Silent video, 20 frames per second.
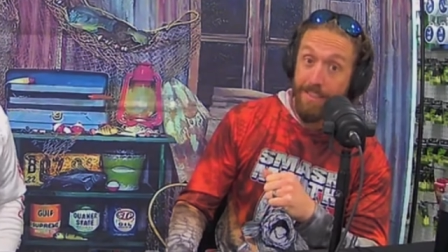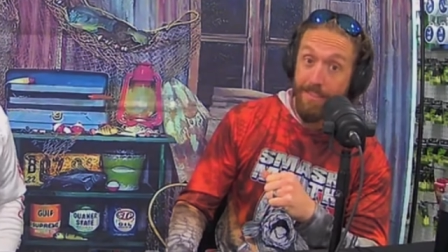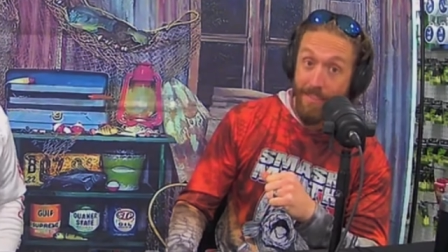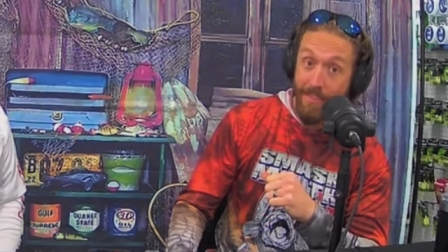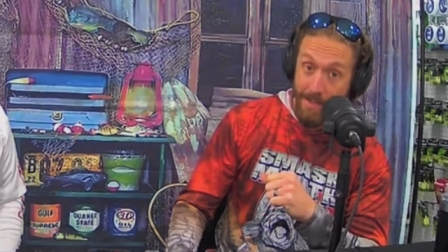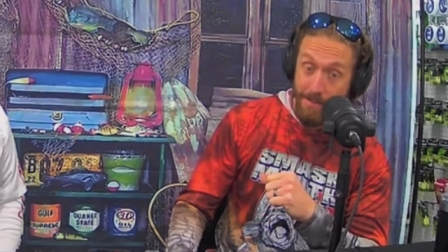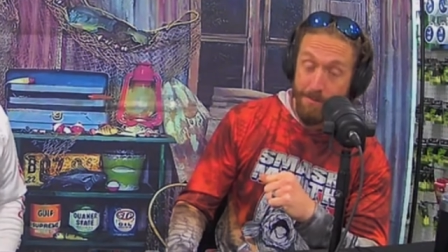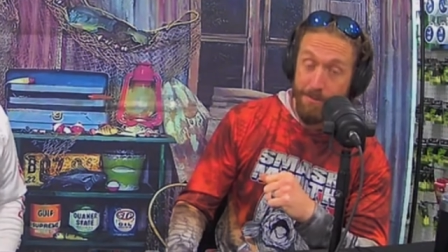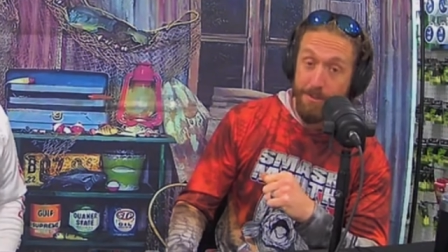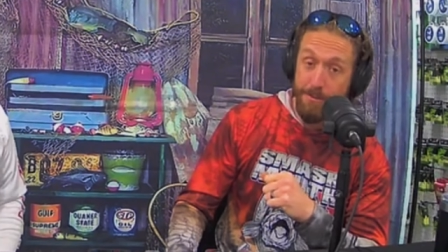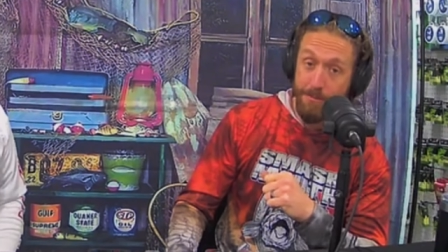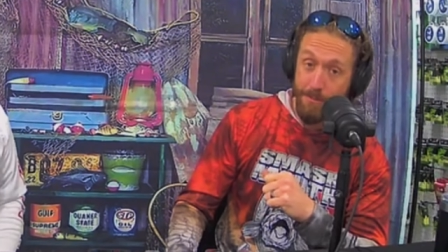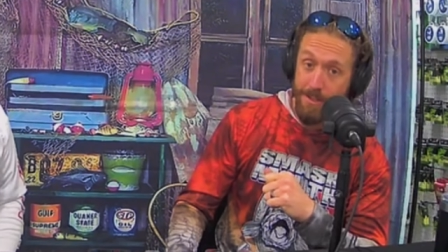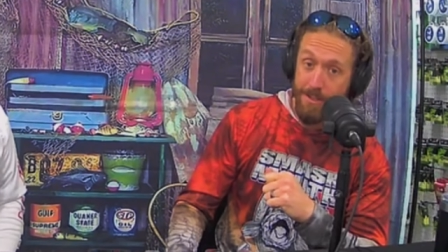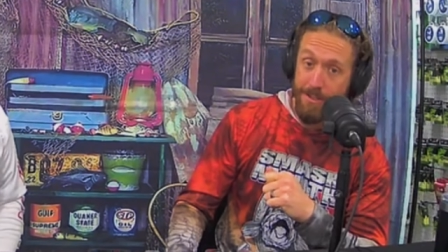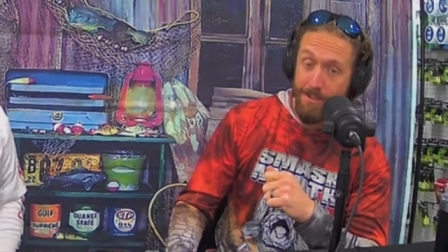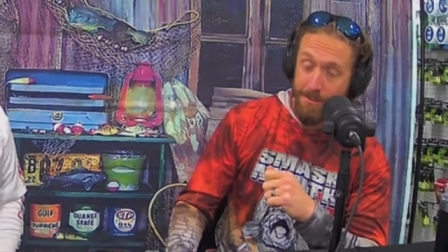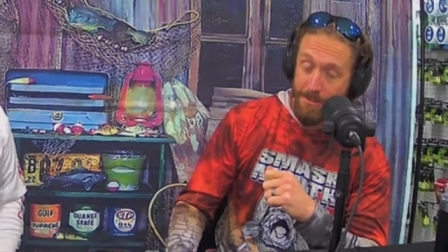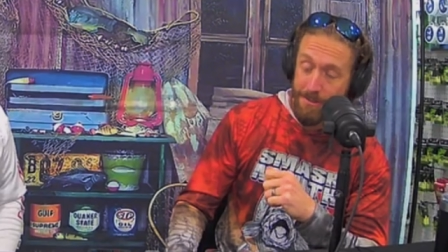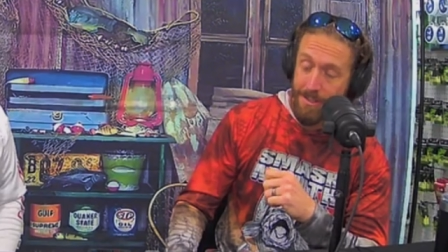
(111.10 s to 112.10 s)
That's what you want to
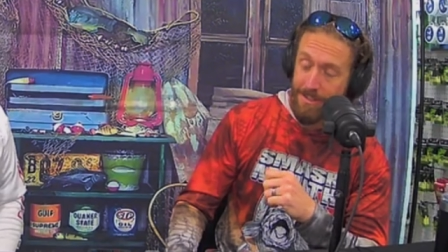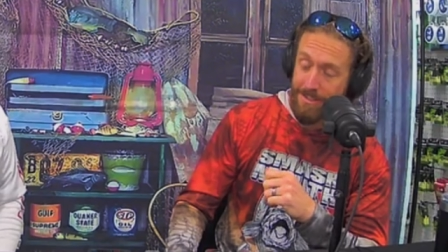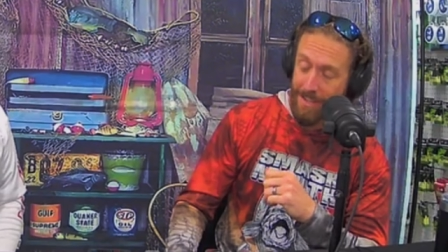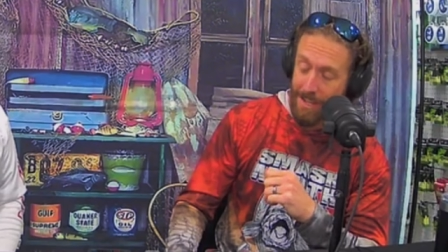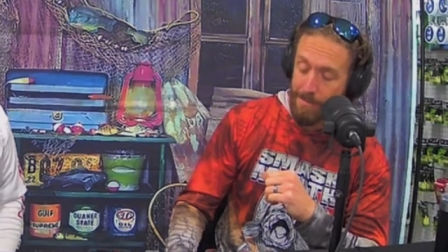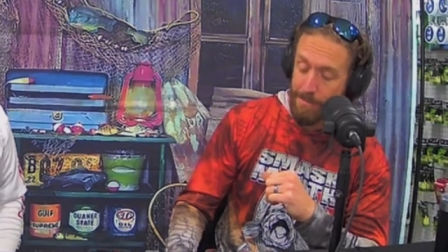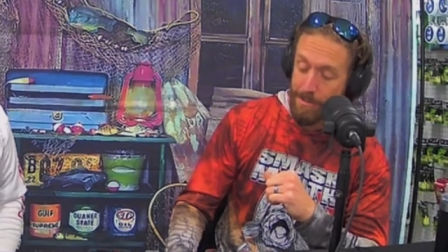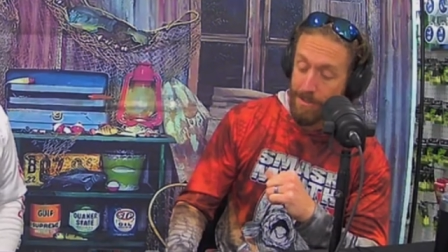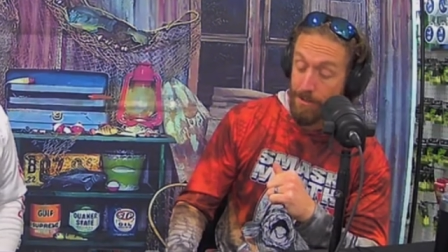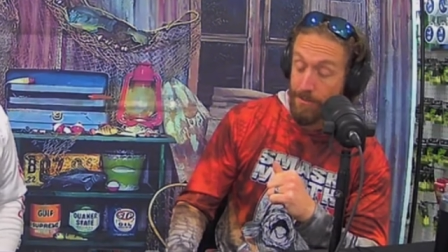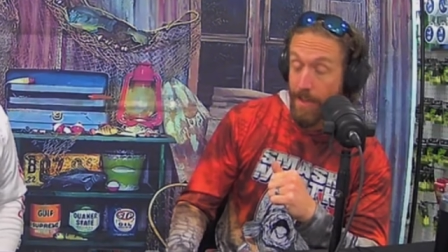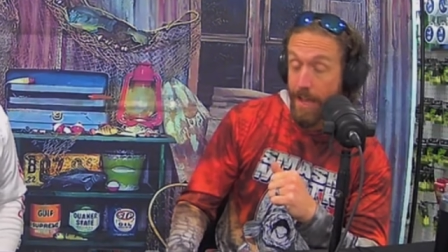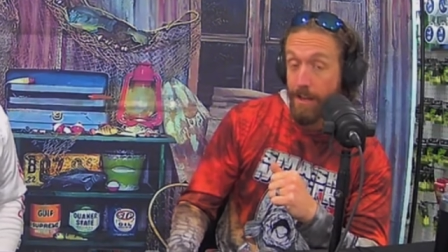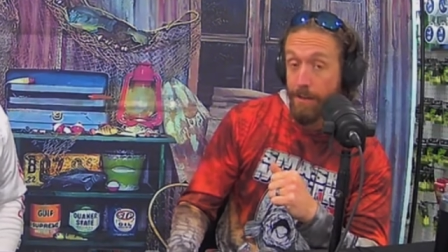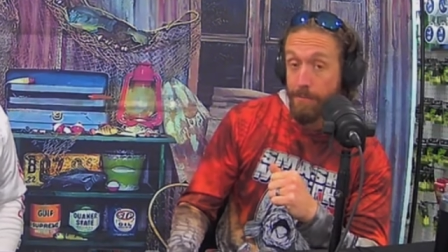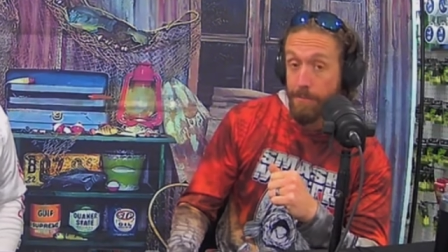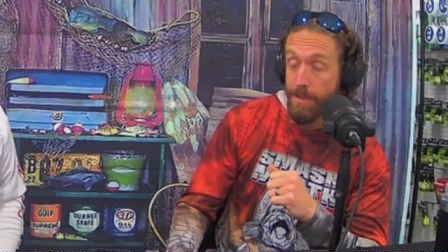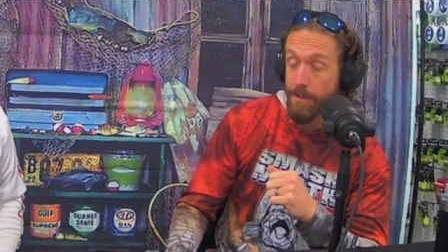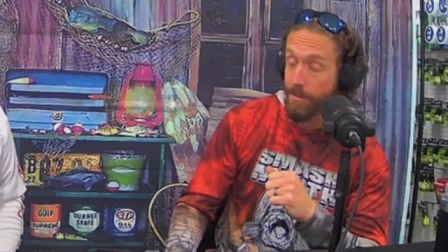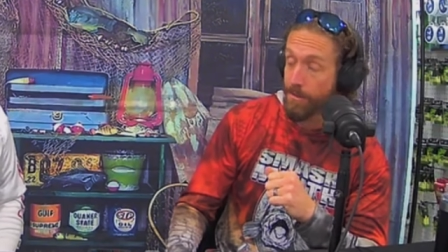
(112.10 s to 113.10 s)
use this time of year. That
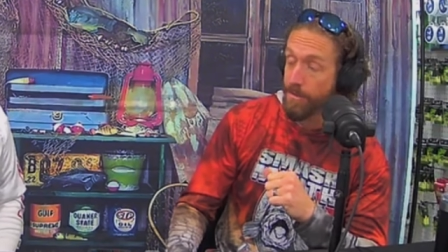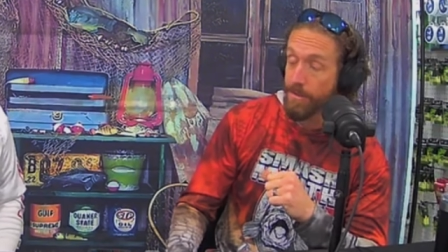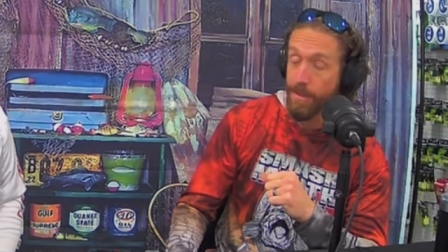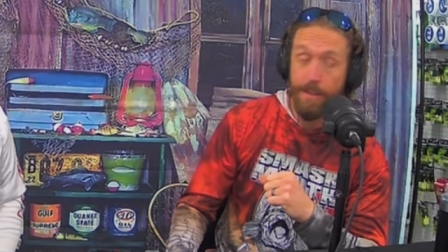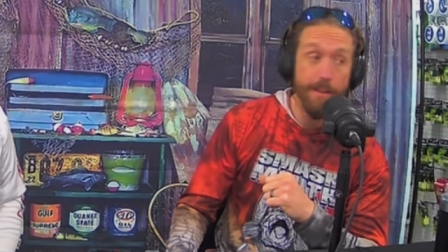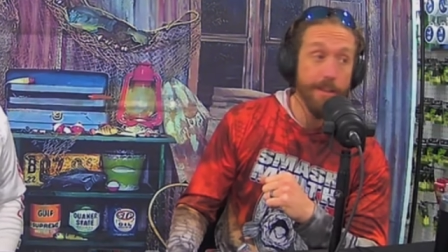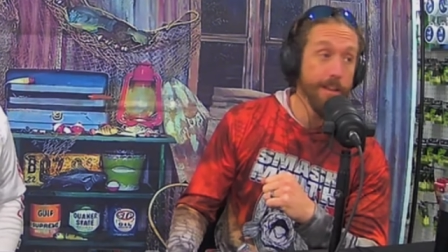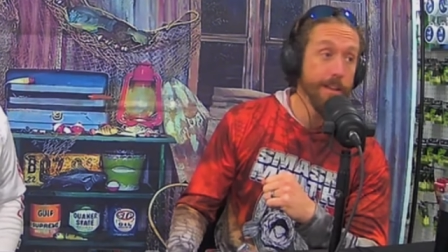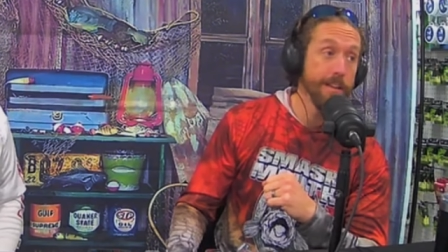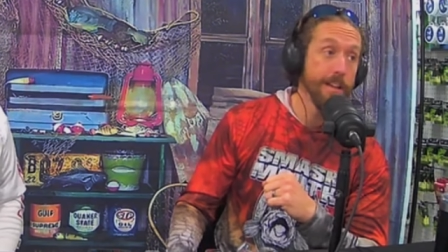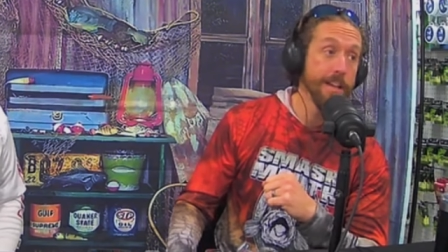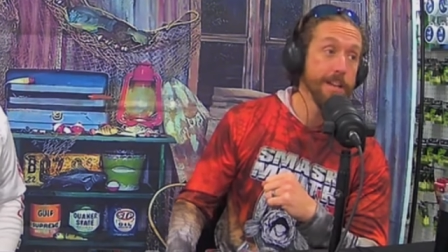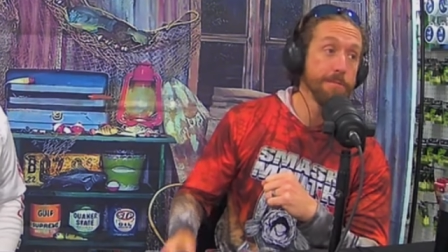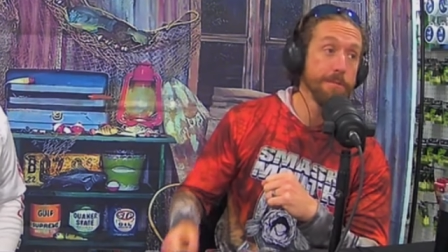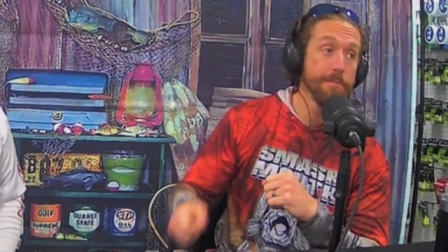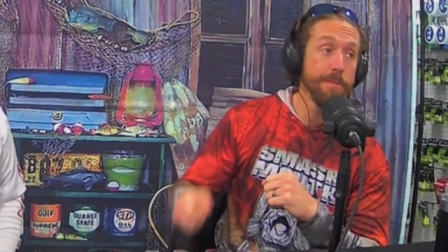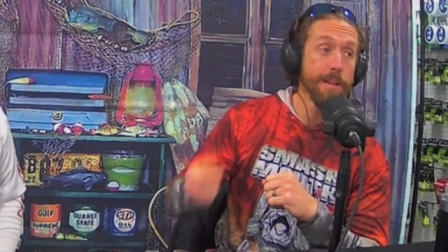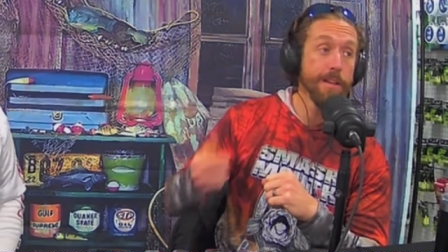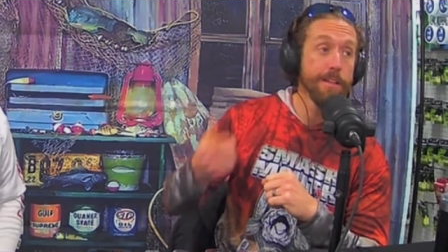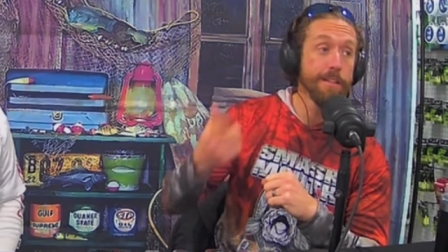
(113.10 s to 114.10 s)
or minnows an
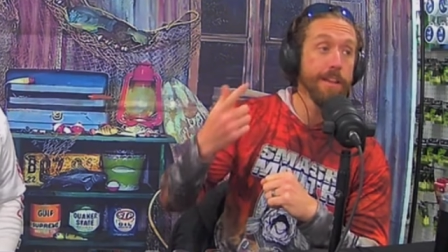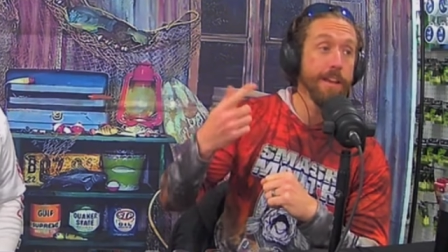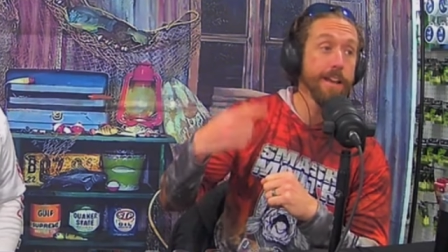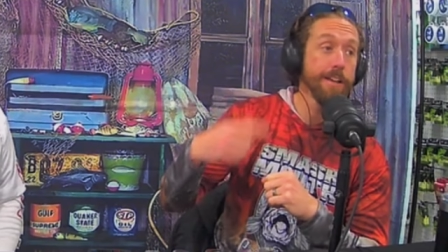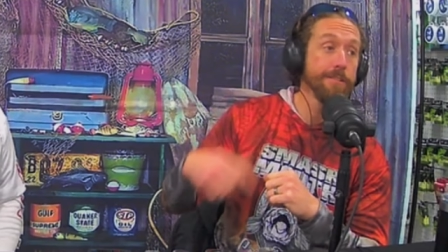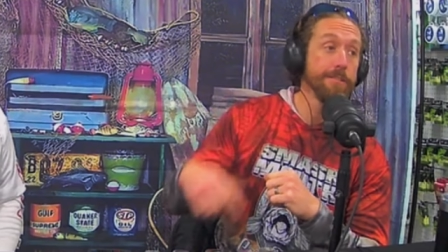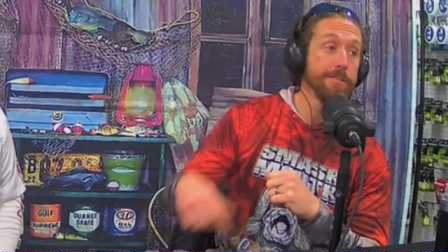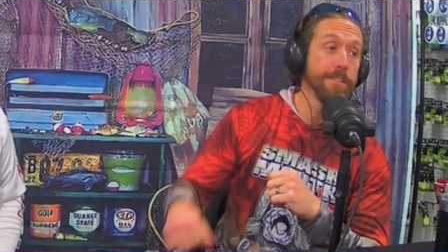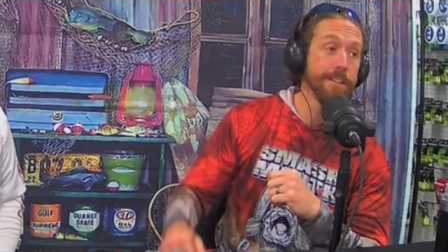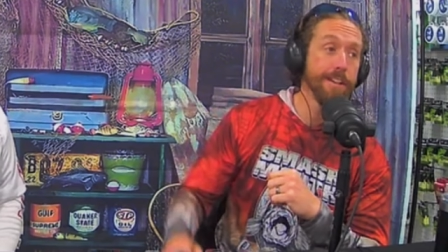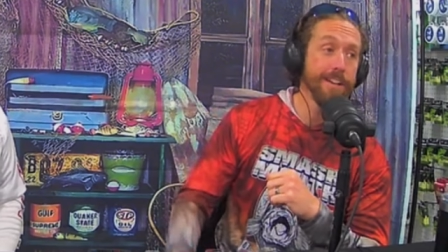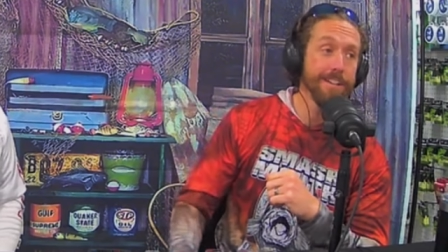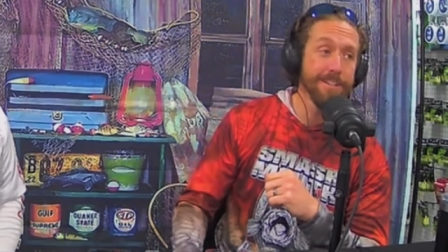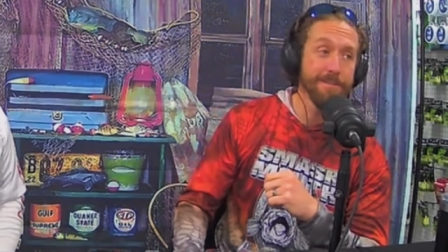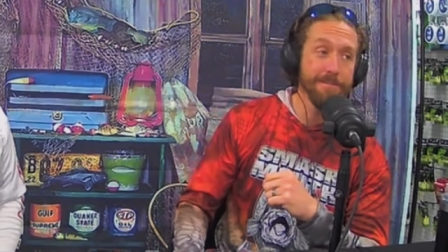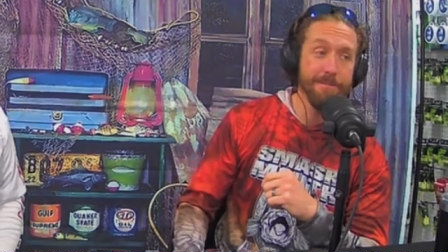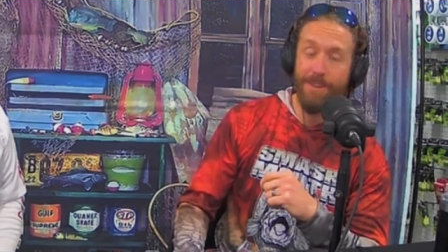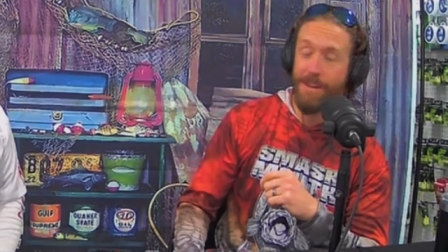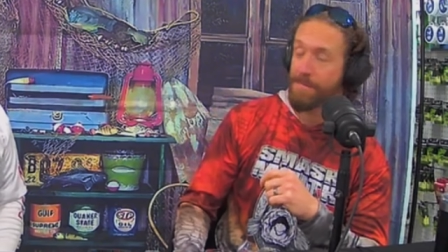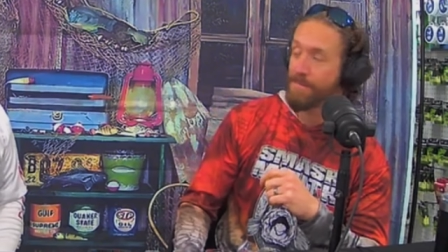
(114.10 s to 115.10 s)
Edgemere bait and tackle. They got yep.
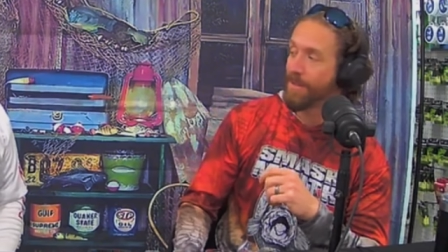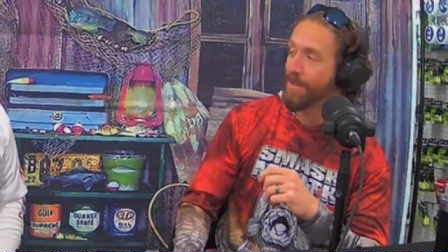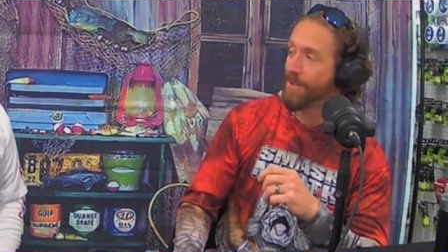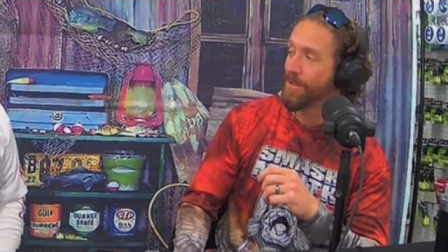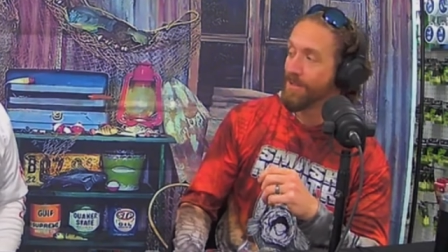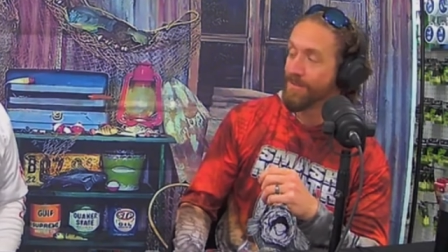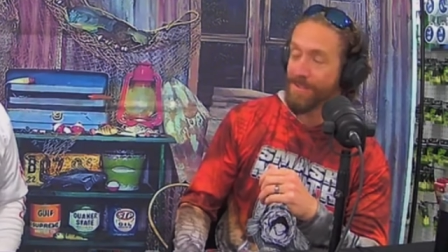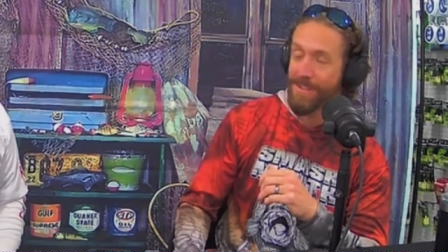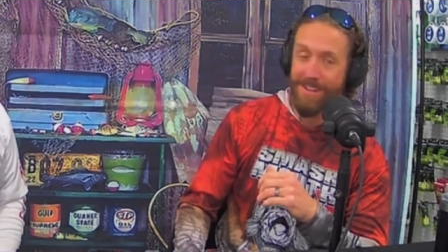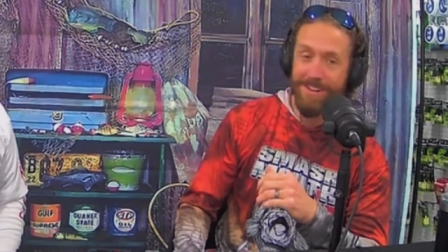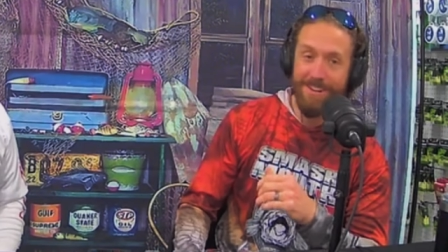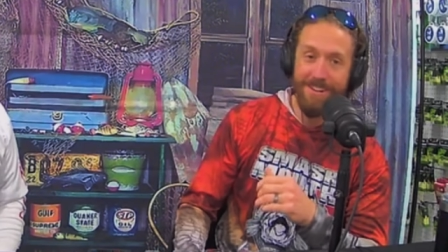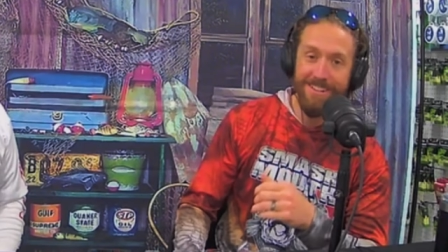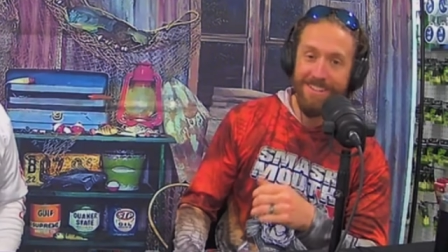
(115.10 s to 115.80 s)
some great minnows over you here.